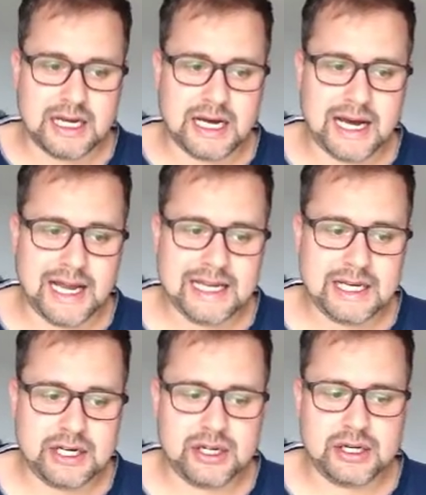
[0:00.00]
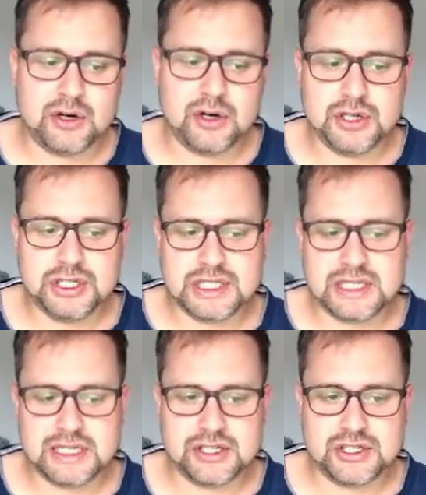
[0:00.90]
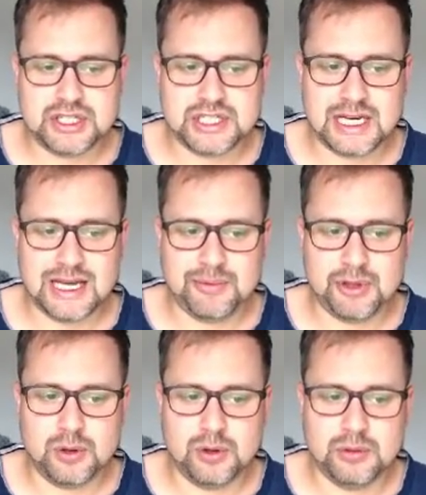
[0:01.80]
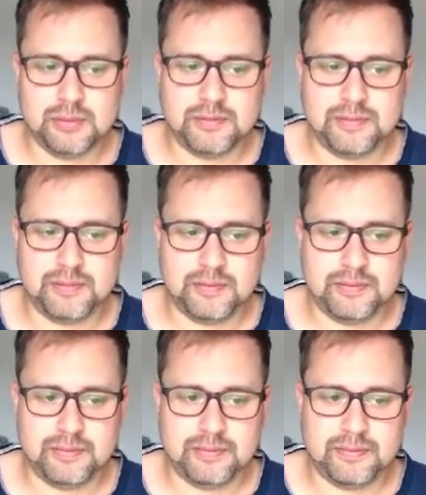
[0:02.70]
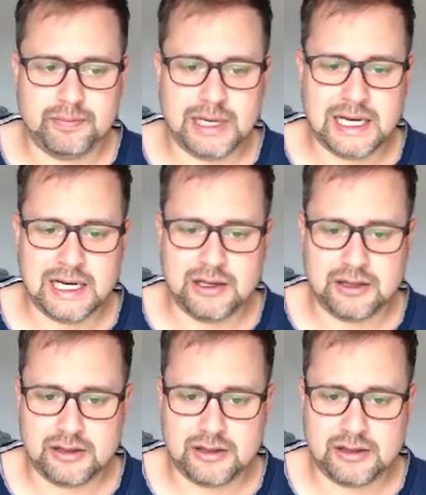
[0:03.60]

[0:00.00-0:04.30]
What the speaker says: I could just type the whole path,